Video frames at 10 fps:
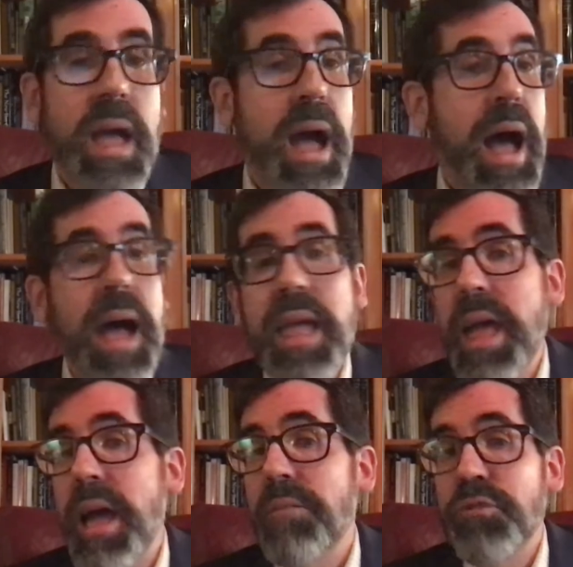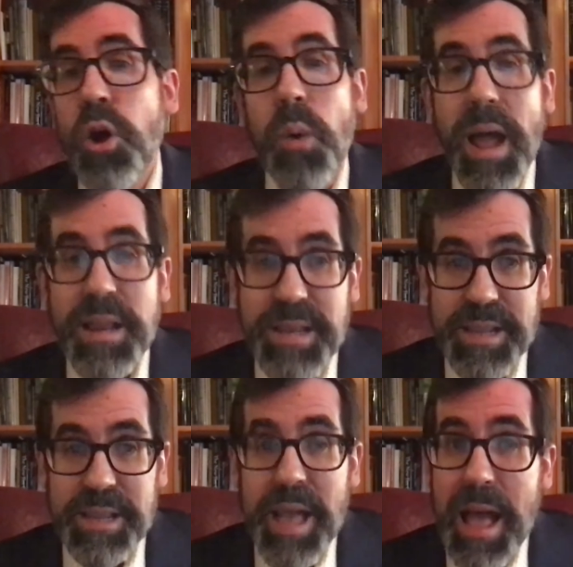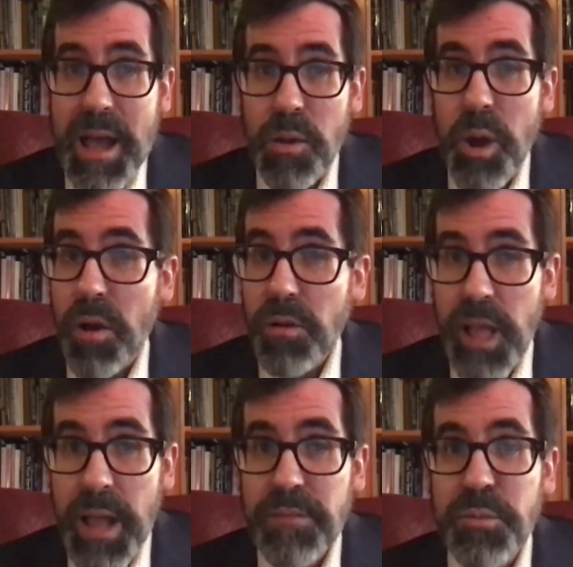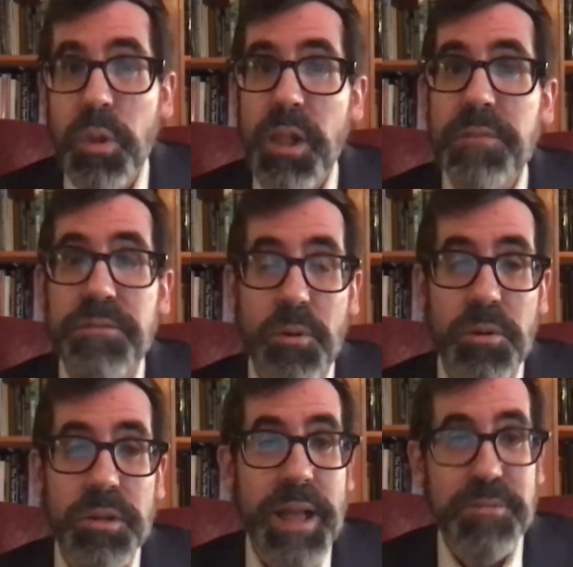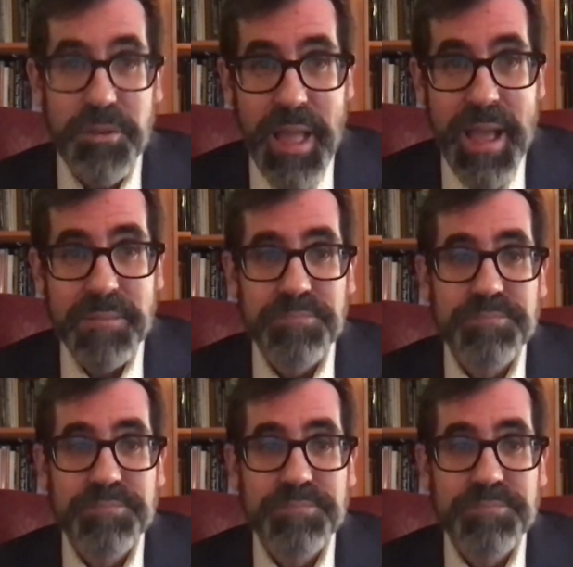I have no idea how our lives will unfold after that.